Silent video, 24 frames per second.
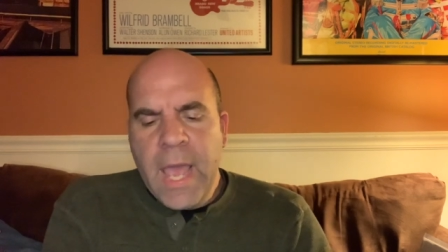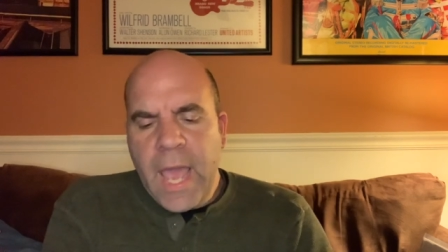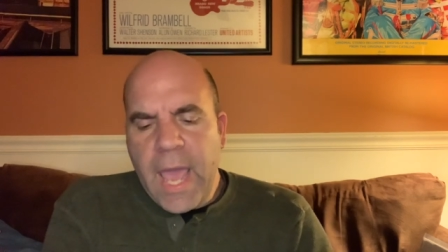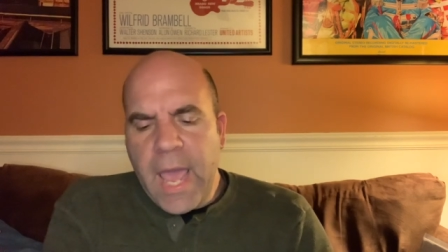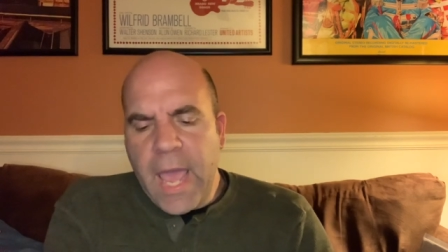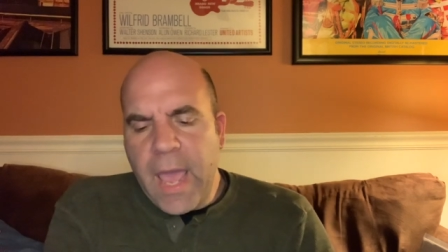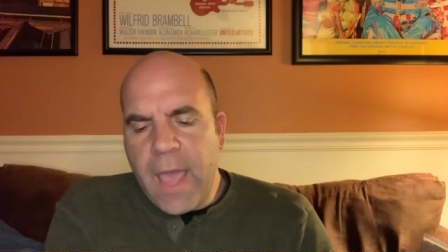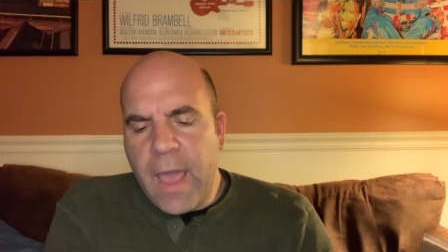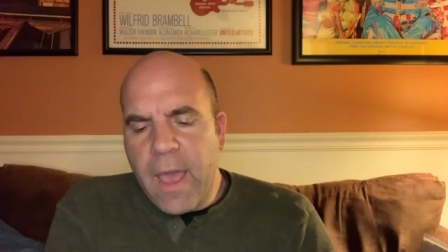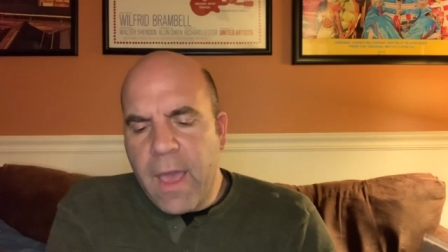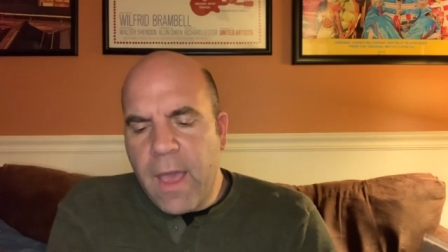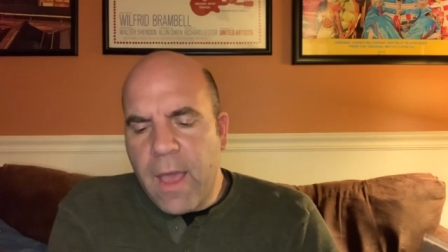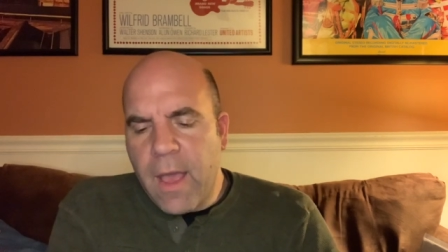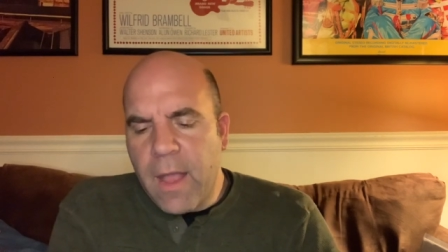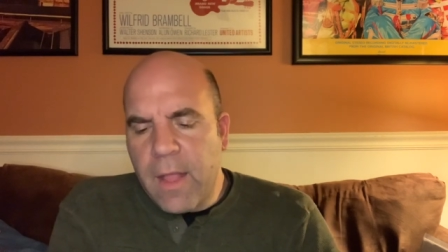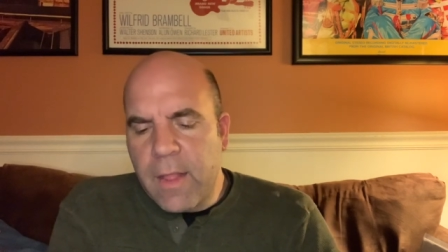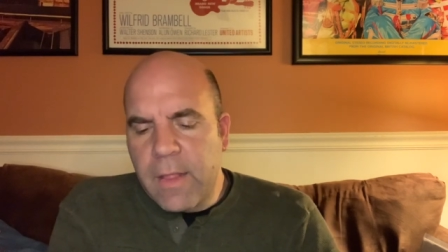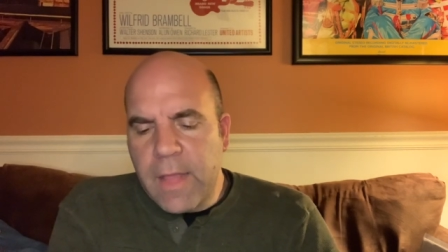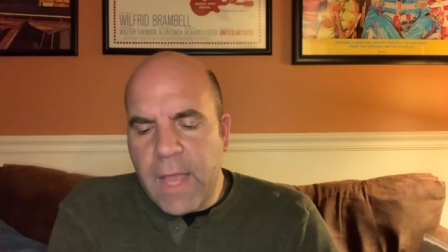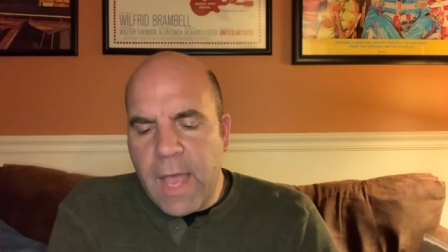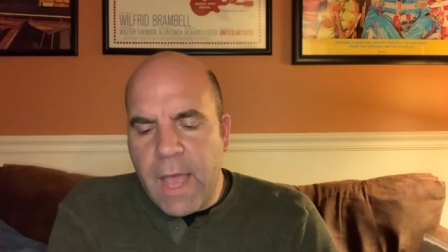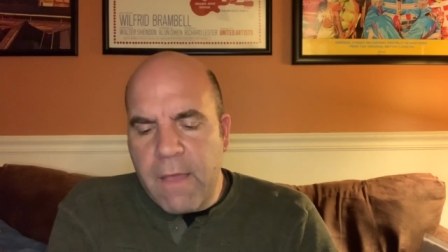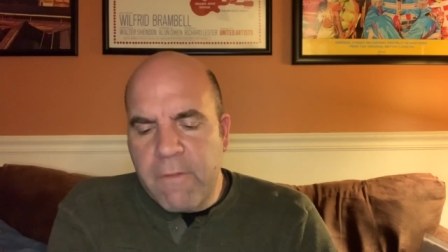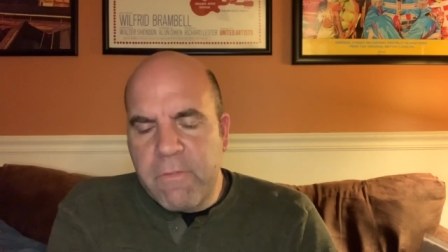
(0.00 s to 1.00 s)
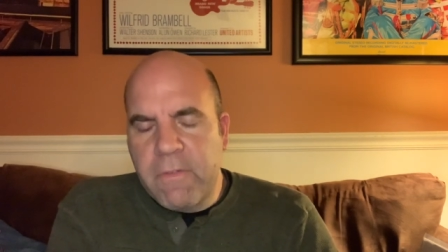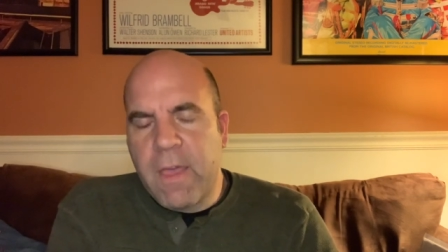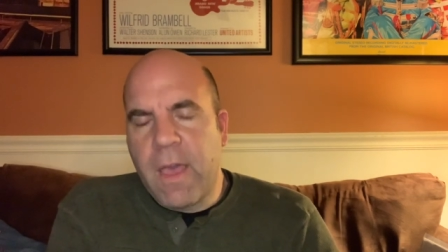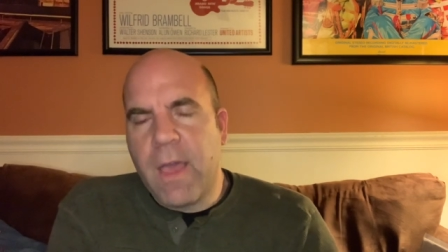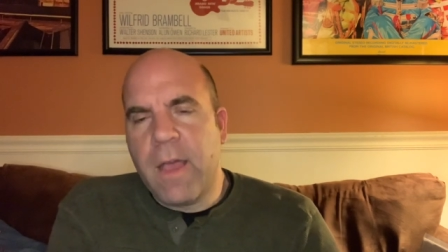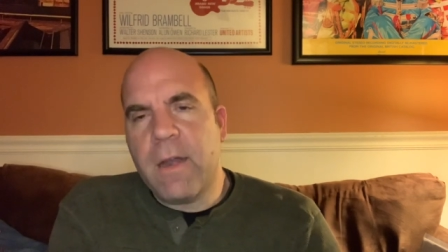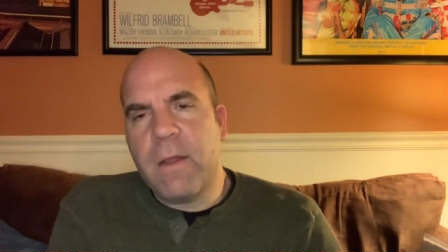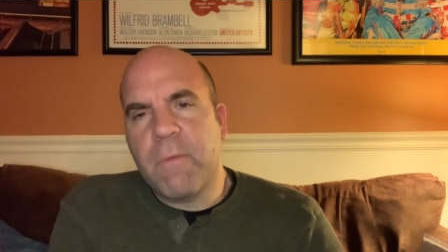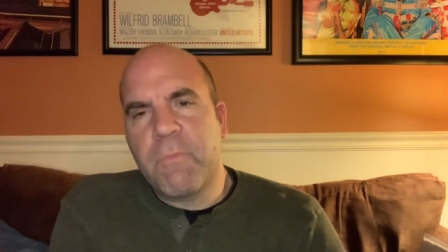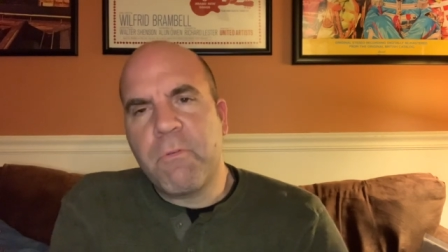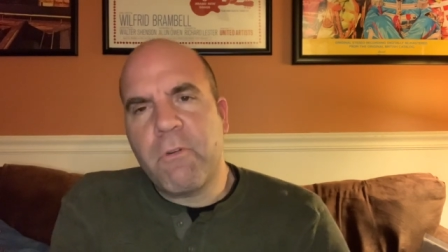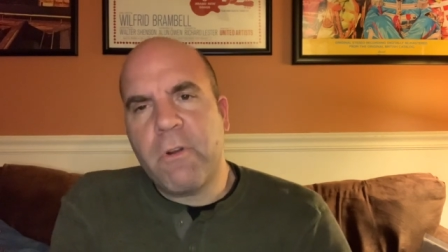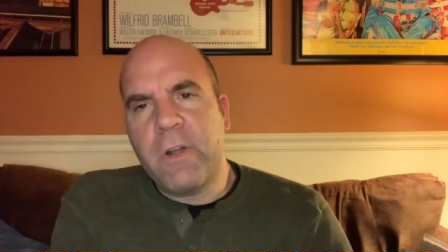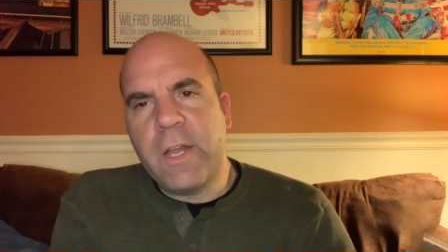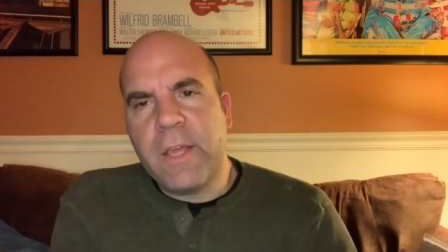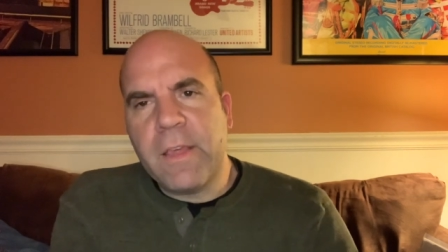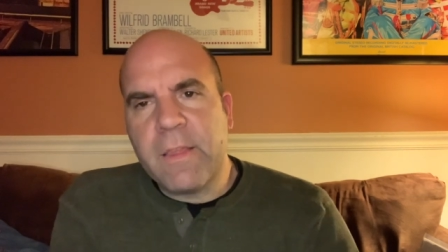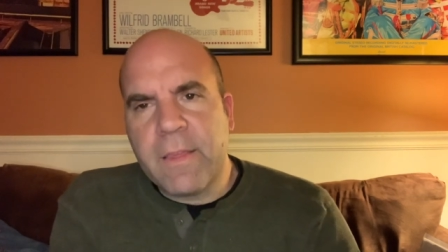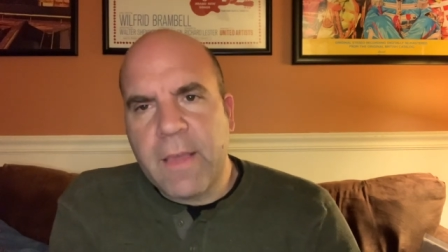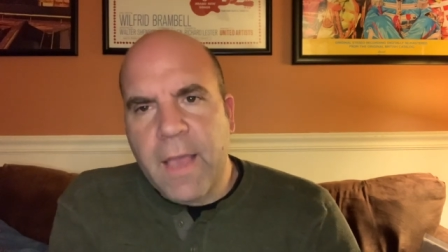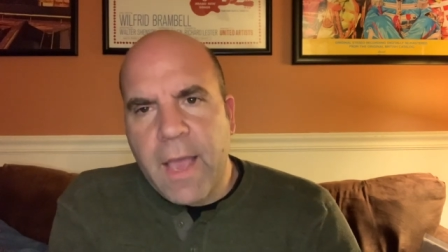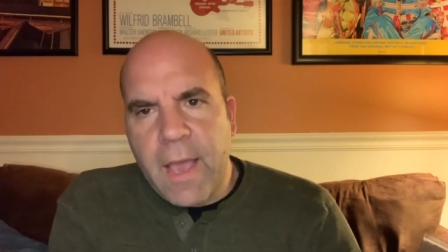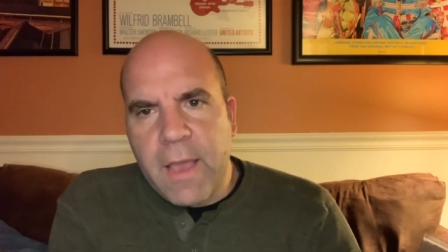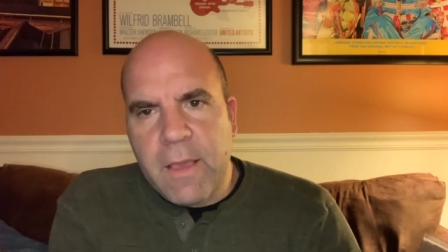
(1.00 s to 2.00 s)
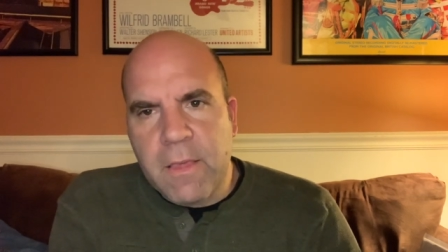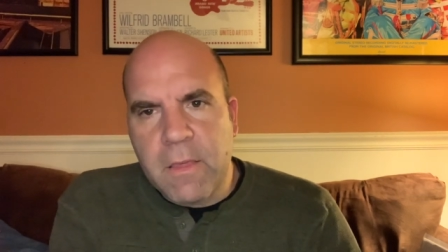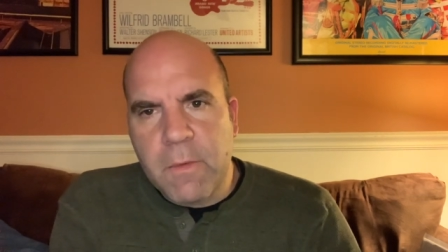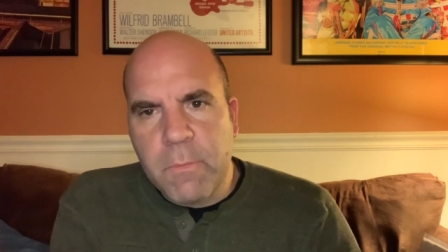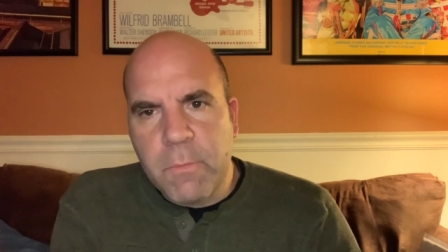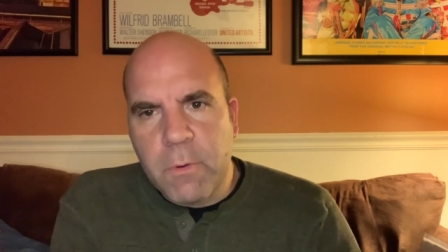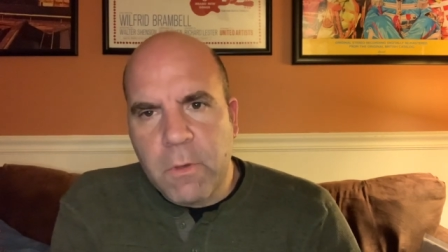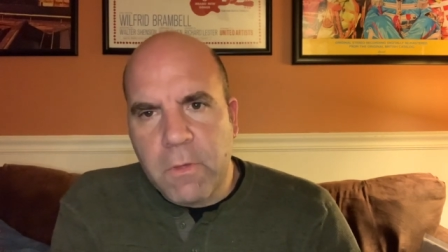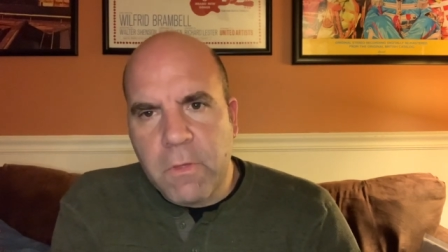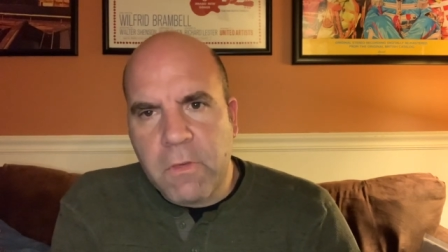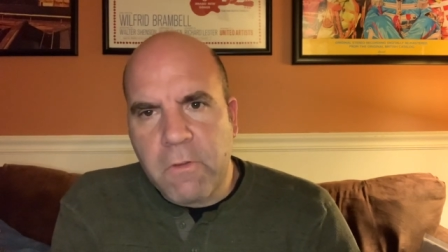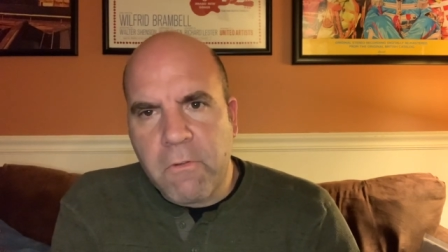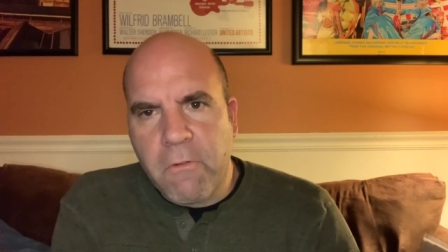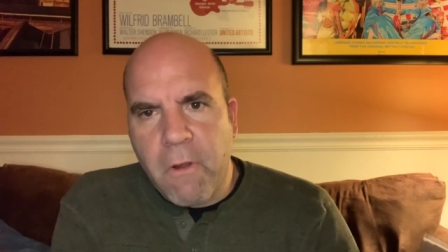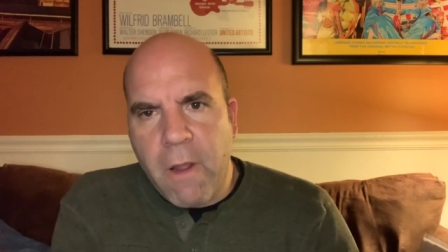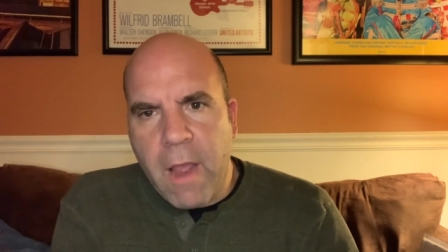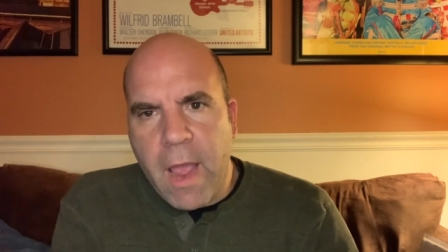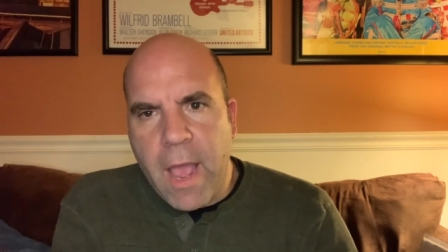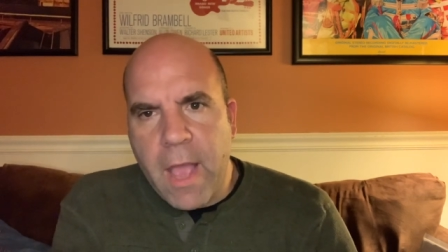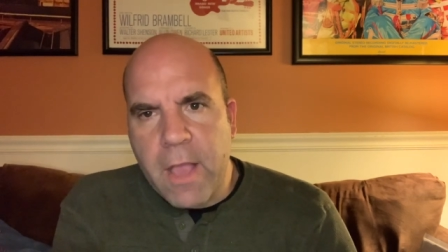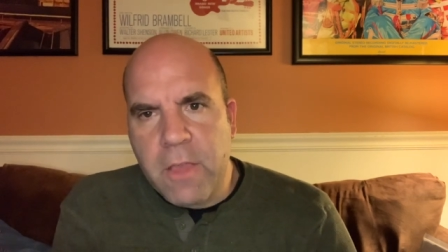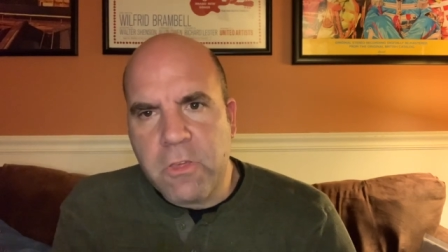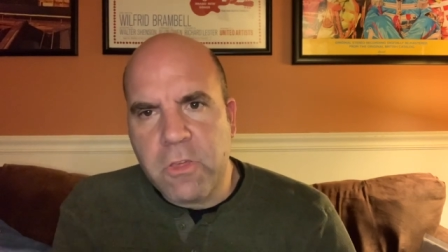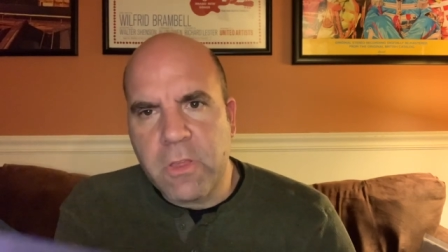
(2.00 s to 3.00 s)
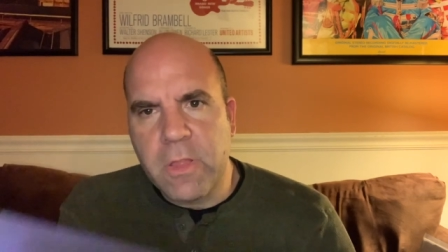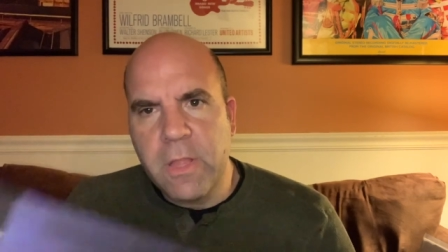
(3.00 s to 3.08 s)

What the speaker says: And I've got a pretty sizable scratch